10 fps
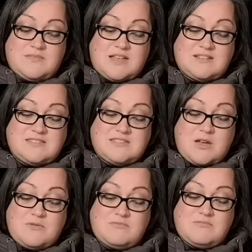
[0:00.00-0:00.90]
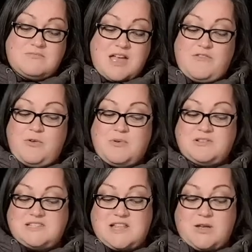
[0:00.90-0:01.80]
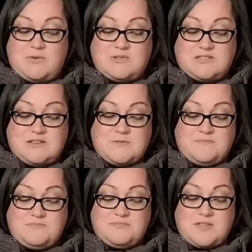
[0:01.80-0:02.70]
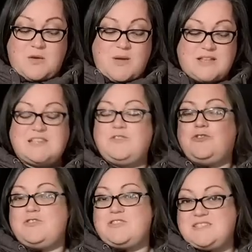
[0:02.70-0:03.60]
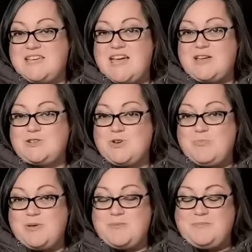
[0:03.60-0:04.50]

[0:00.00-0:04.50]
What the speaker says: and so everyone slows, waiting for others to catch up.